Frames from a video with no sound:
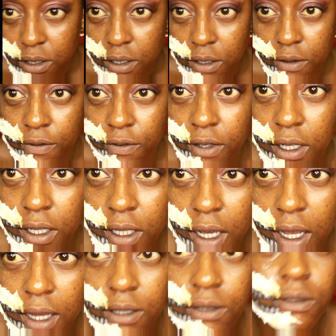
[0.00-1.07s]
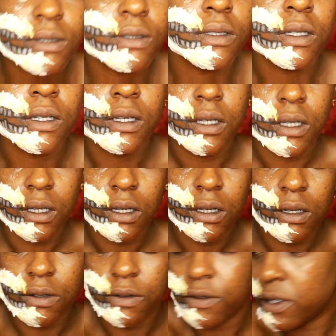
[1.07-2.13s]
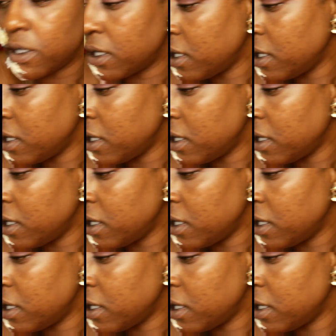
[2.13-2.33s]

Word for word: the filling out of the